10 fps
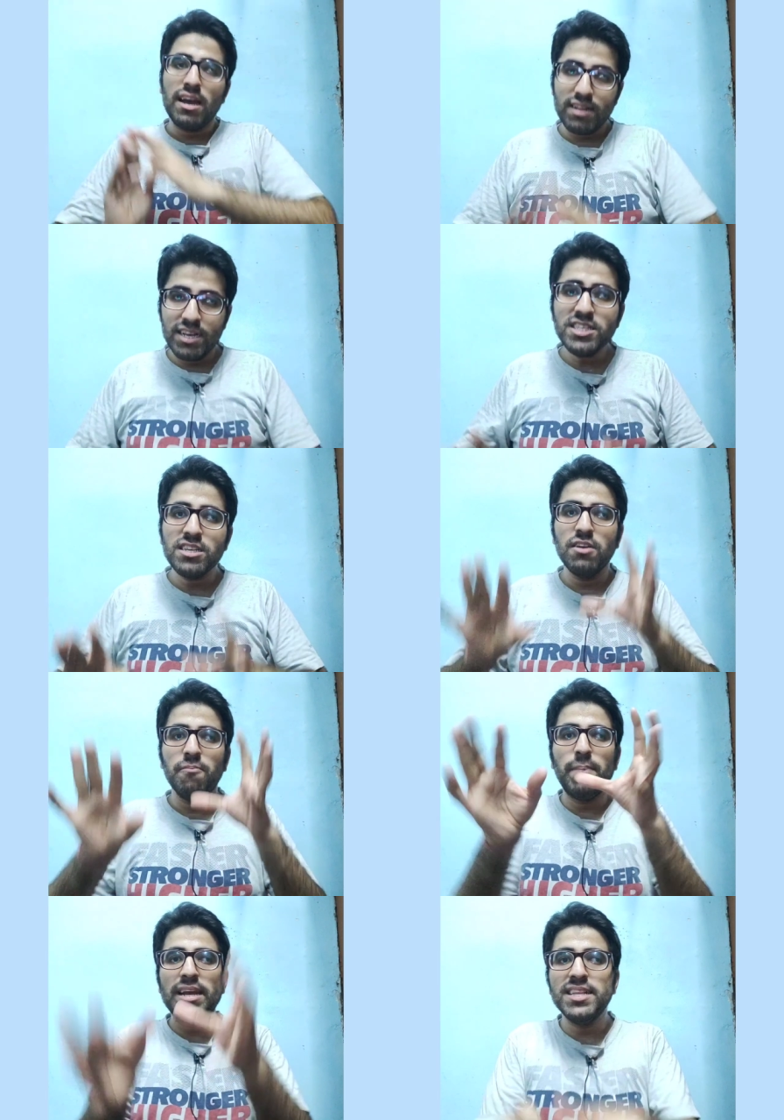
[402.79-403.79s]
is
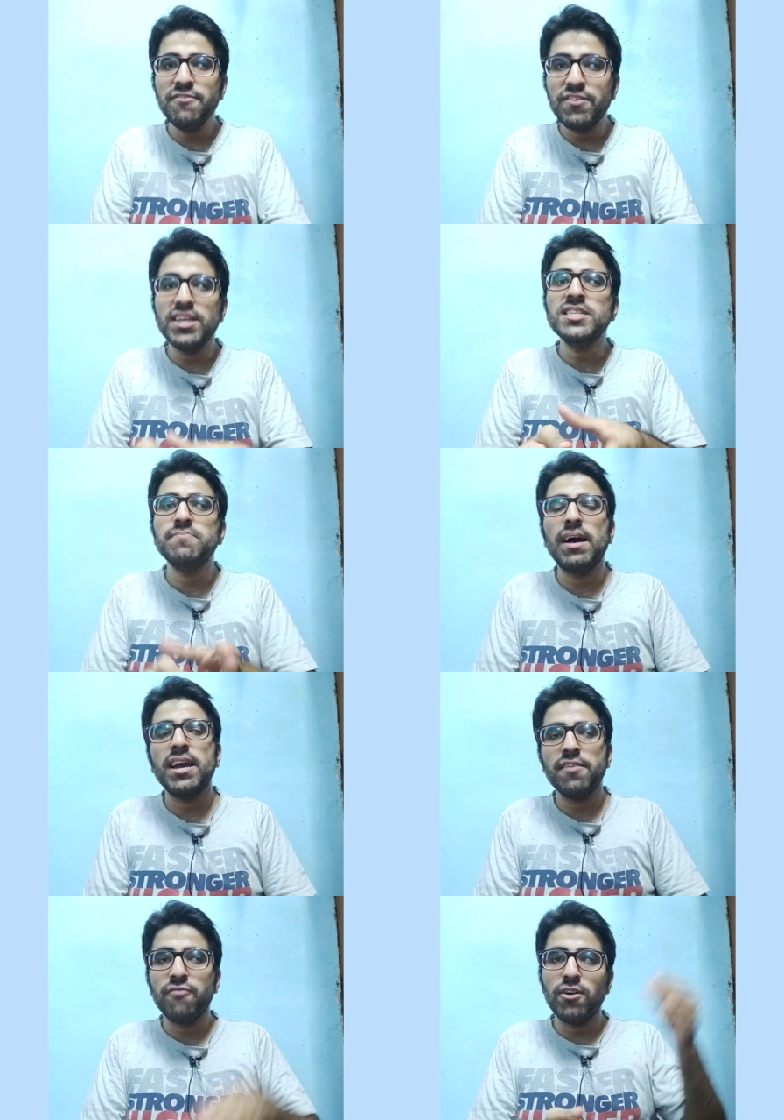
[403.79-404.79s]
pay the fees
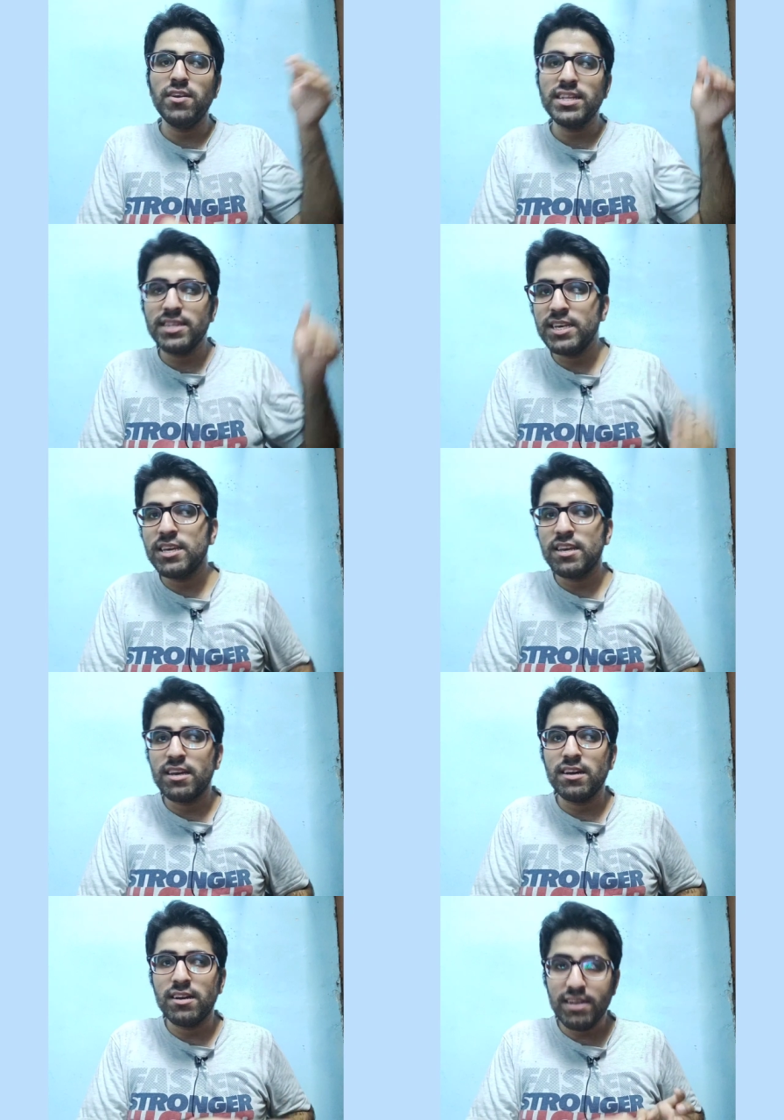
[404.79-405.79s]
by following the
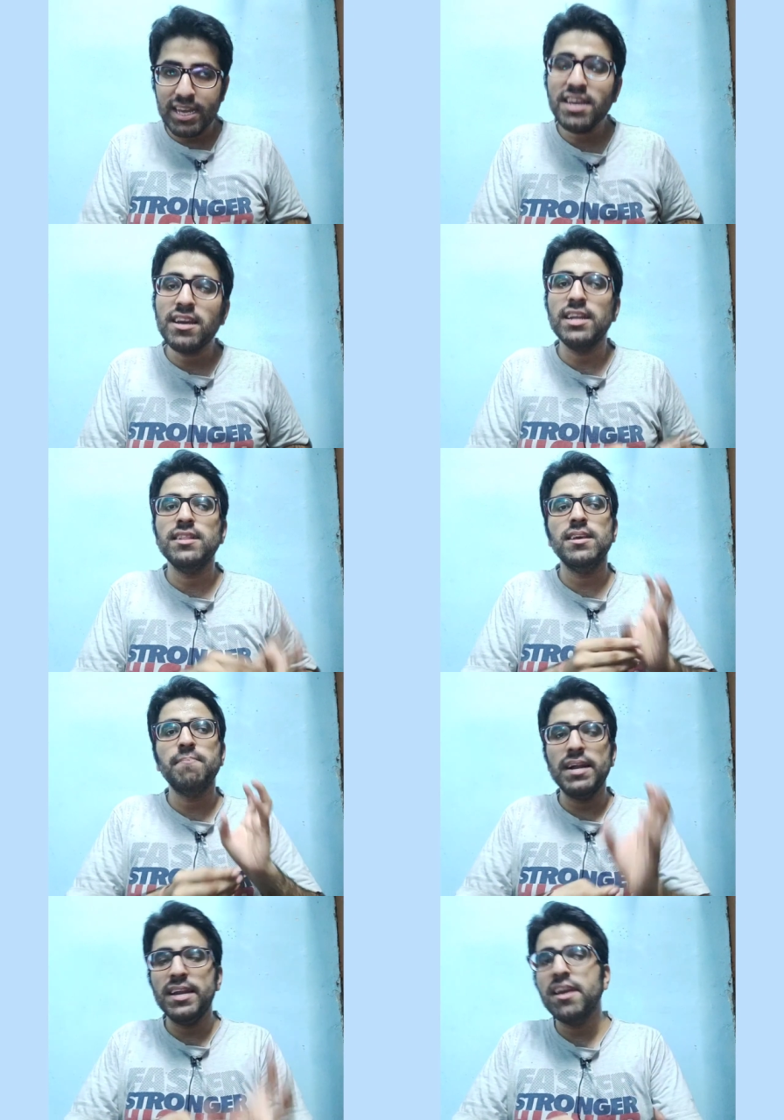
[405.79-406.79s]
uh, link in the
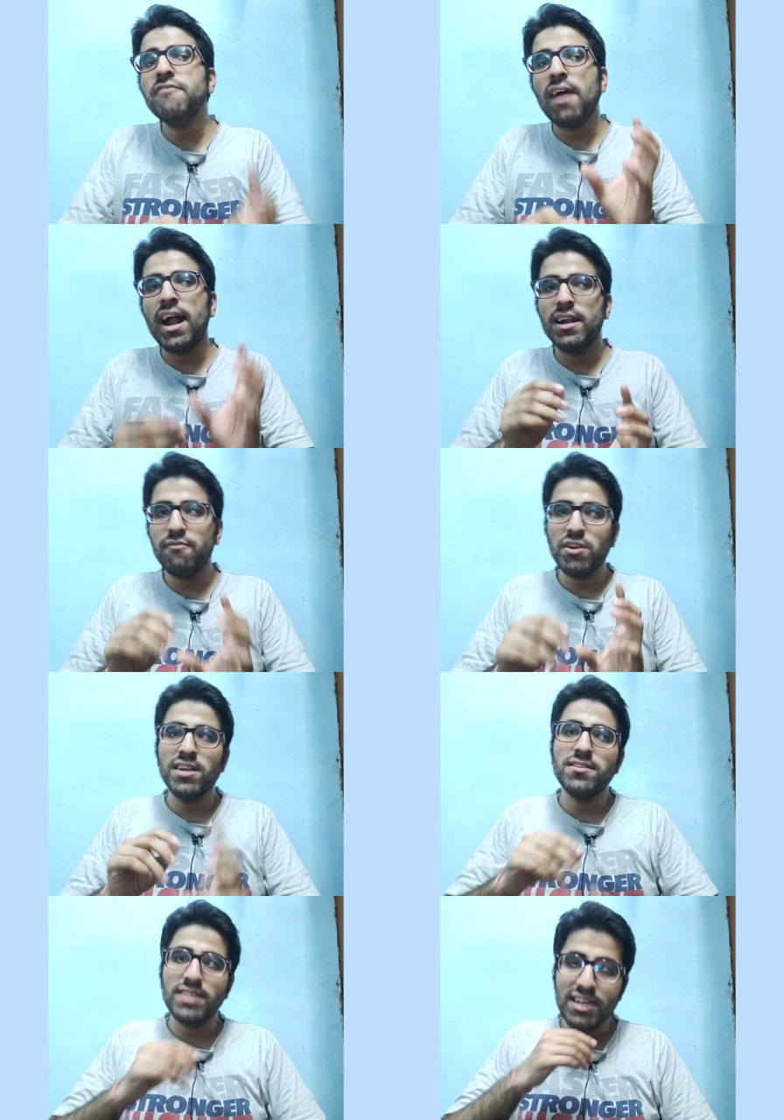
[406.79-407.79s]
P D F, and what
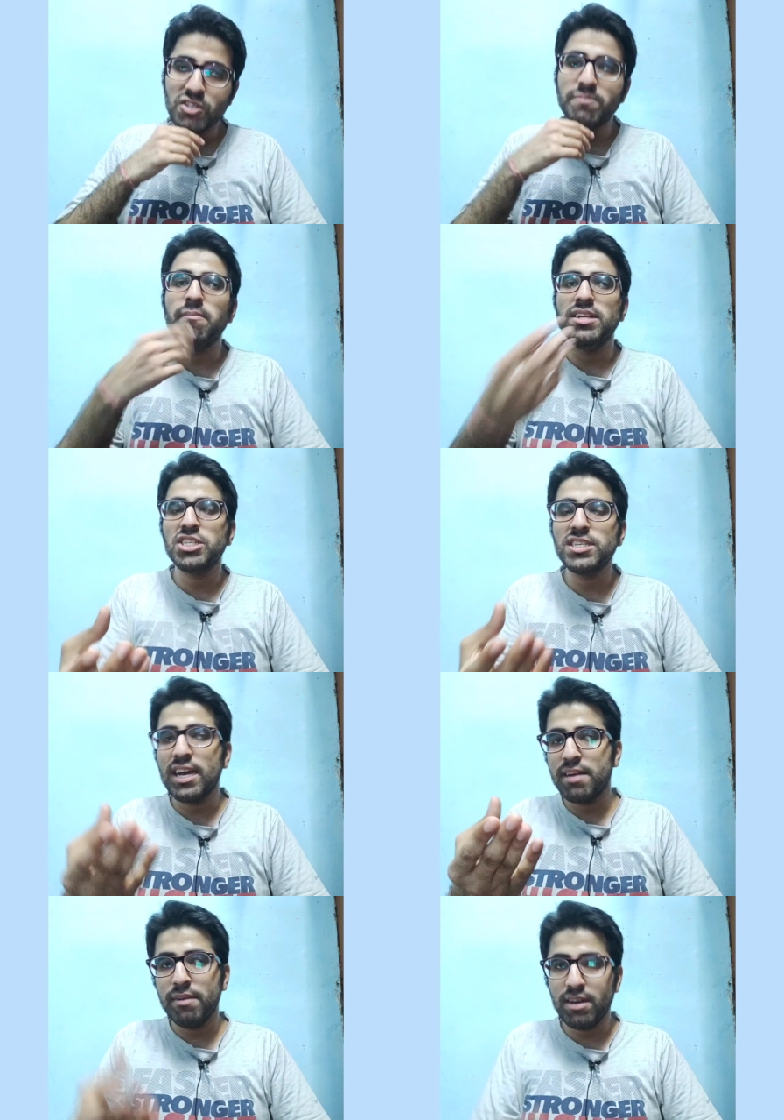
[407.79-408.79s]
are things to be mentioned
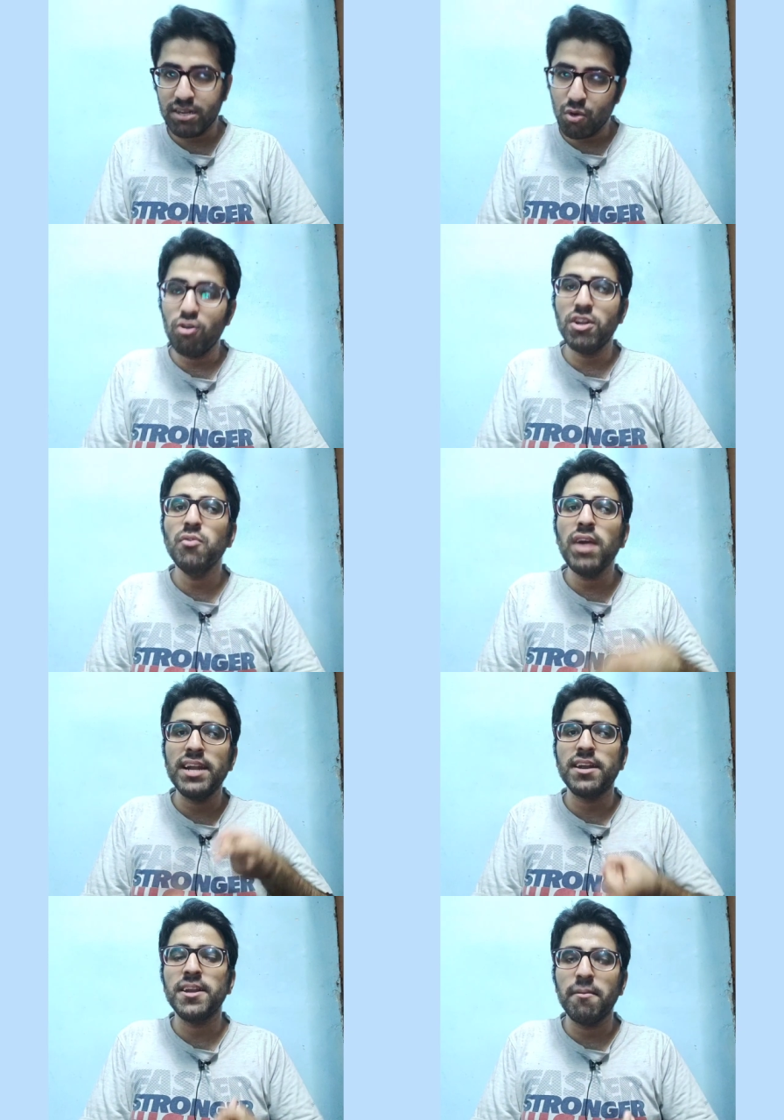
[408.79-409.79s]
I told you,
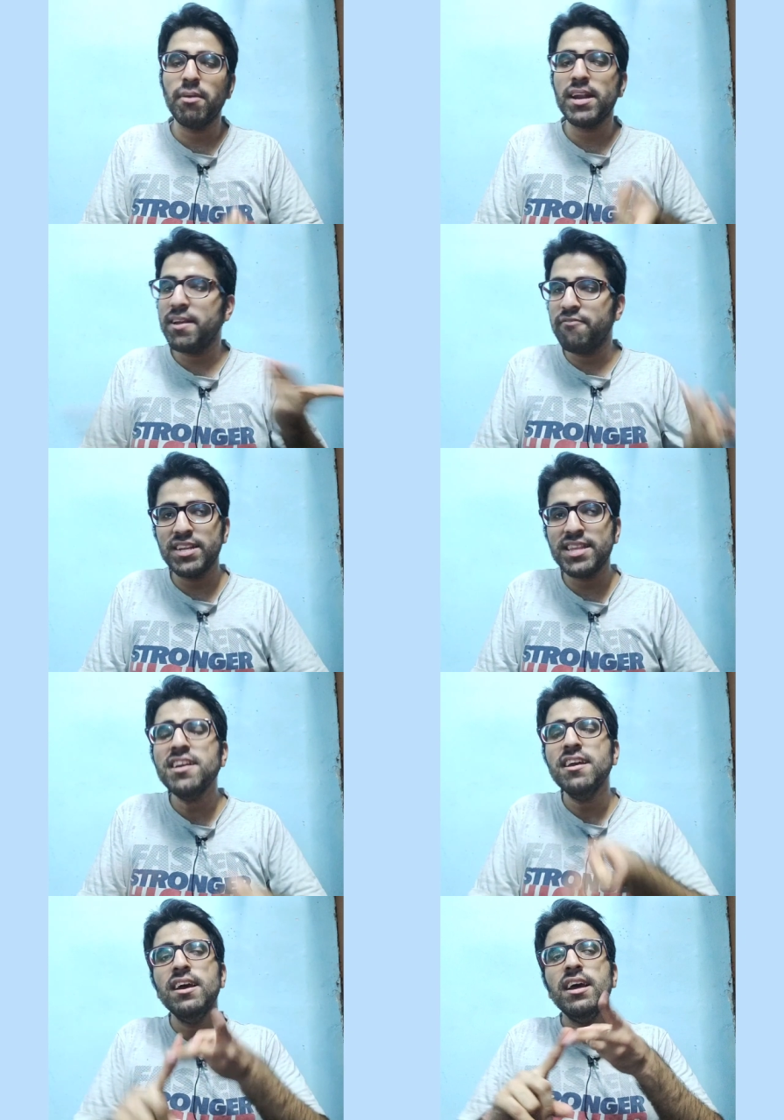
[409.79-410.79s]
entry number and
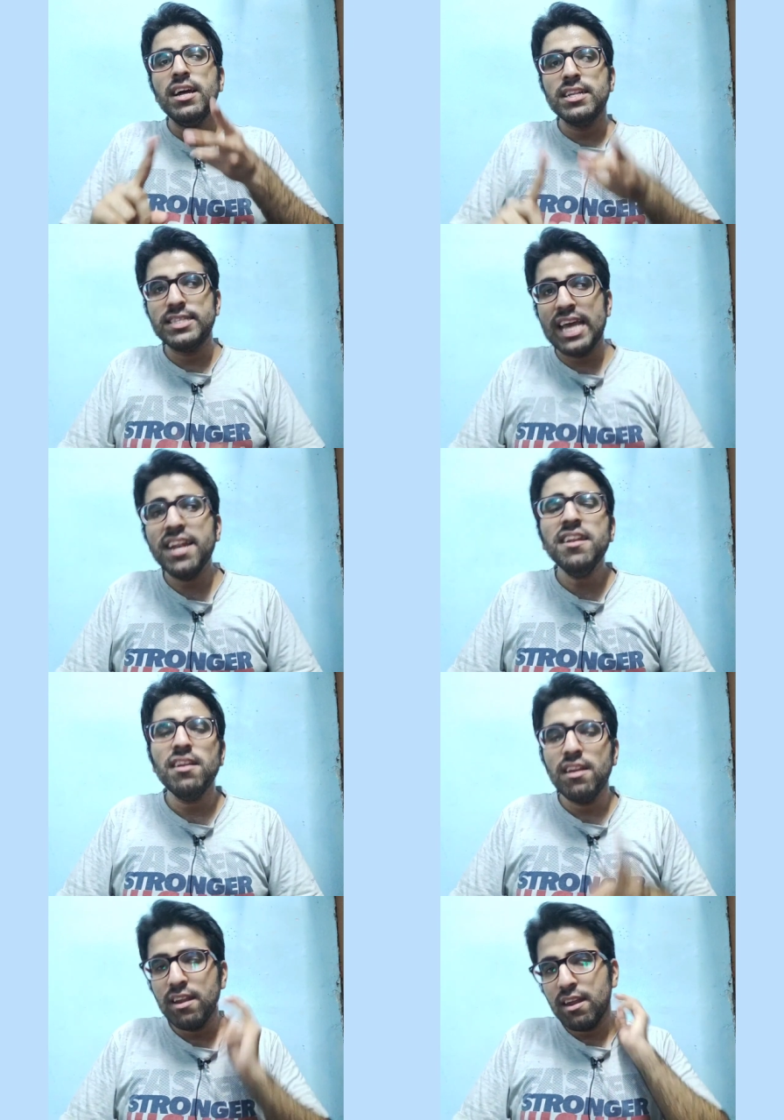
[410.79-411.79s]
everything. Then